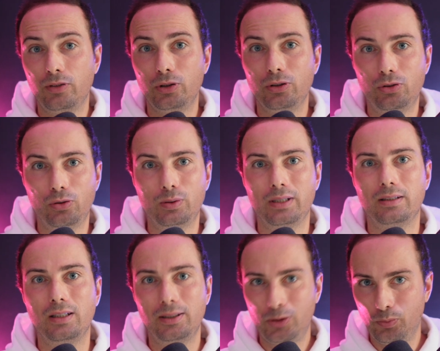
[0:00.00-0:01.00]
you choose, it
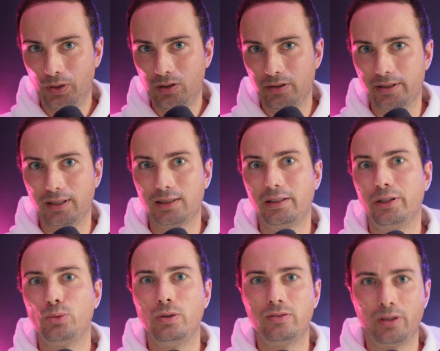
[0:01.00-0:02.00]
needs to be
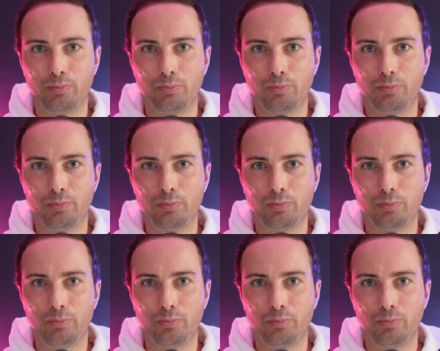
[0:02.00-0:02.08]
consistent with the